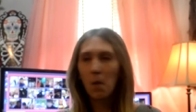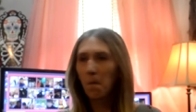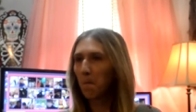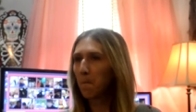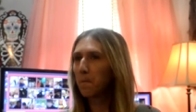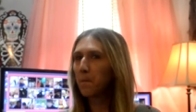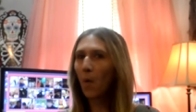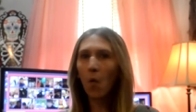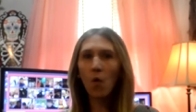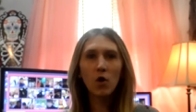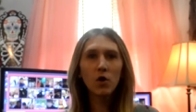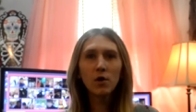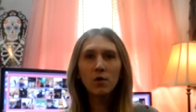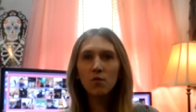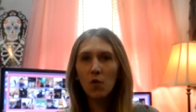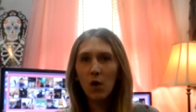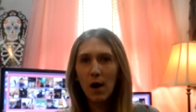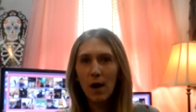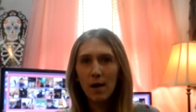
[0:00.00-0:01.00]
born
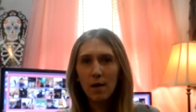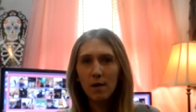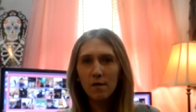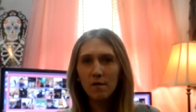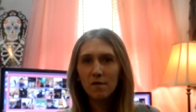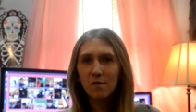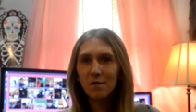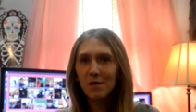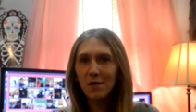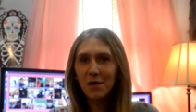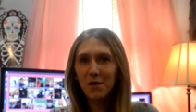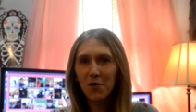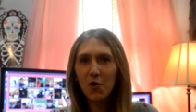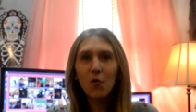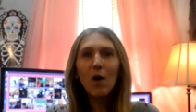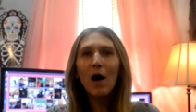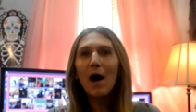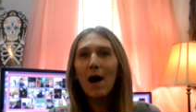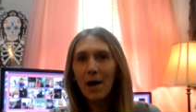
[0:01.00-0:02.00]
and raised in
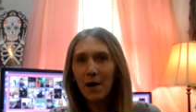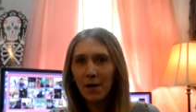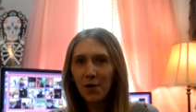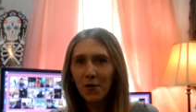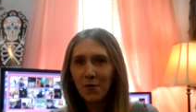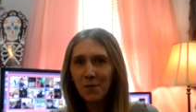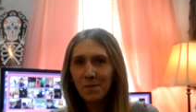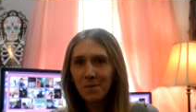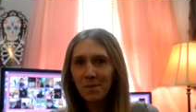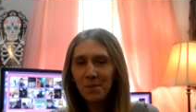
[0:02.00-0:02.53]
Ohio,